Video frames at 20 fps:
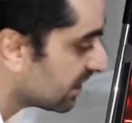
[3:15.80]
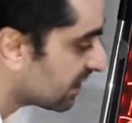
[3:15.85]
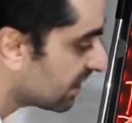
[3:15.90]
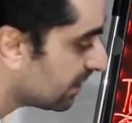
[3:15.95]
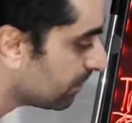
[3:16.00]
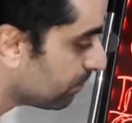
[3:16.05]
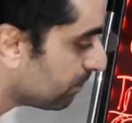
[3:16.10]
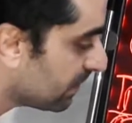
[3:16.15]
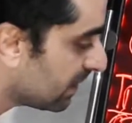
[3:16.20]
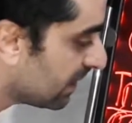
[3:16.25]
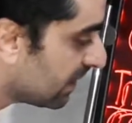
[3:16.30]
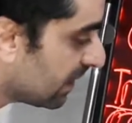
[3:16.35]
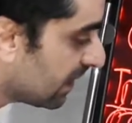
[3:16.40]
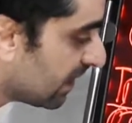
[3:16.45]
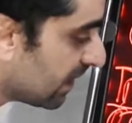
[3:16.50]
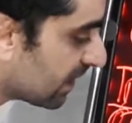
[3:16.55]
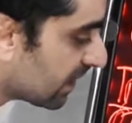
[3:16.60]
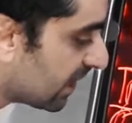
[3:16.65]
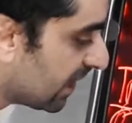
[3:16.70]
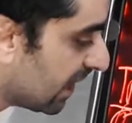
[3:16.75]
Kimmich
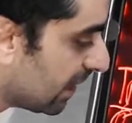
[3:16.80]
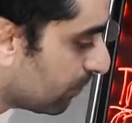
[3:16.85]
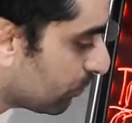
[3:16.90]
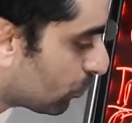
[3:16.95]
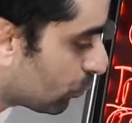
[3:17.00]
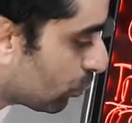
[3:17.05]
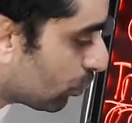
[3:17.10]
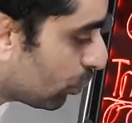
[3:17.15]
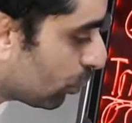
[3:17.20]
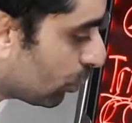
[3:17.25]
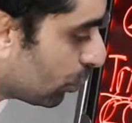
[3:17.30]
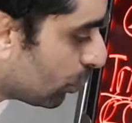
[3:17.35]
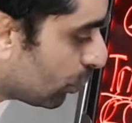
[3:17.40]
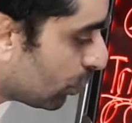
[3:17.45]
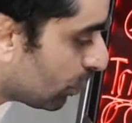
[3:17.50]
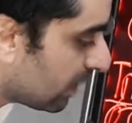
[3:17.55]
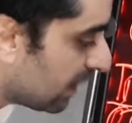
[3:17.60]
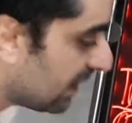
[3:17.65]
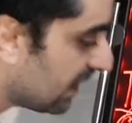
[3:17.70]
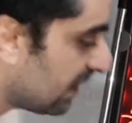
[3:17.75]
came to
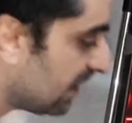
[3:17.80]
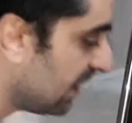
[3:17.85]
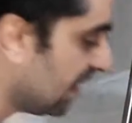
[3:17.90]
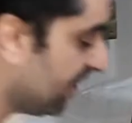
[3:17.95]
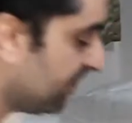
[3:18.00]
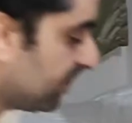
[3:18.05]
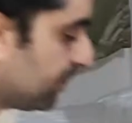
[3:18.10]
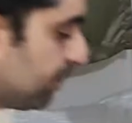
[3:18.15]
left